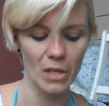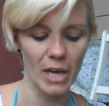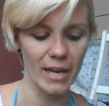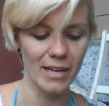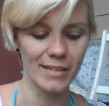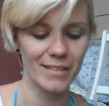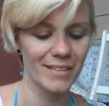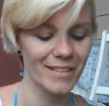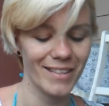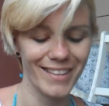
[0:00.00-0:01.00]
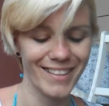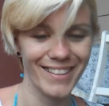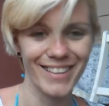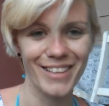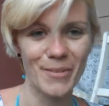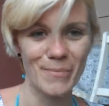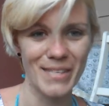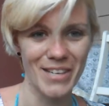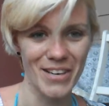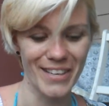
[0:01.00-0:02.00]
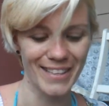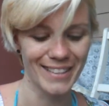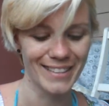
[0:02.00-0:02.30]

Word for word: light and uh, I'm sorry.